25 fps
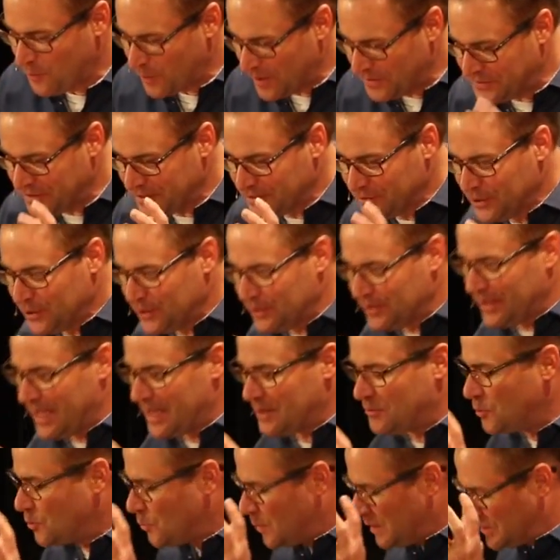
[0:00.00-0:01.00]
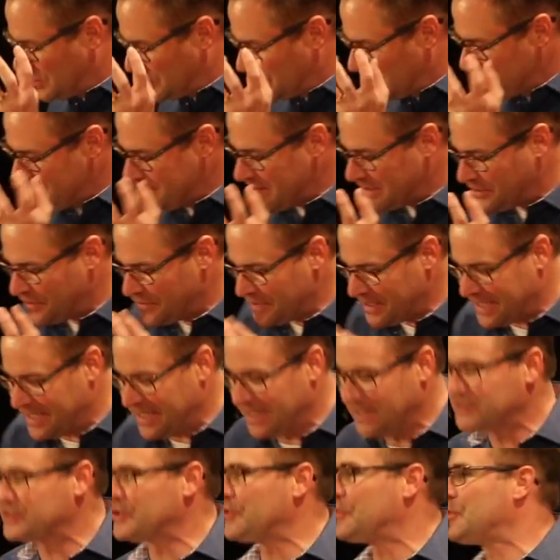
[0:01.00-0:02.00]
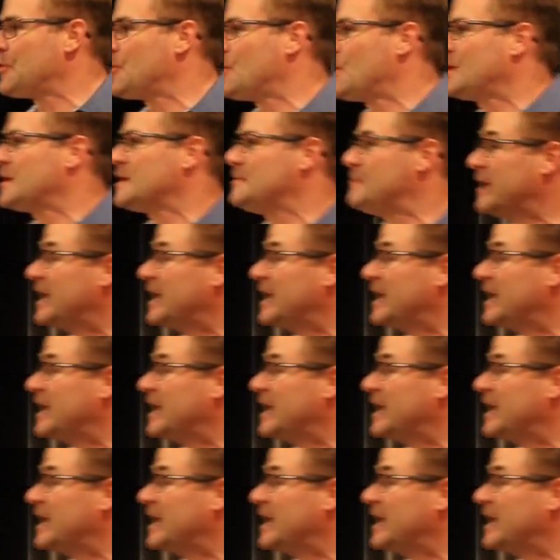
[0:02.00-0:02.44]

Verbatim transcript: What does it look like when we submit to the king's authority,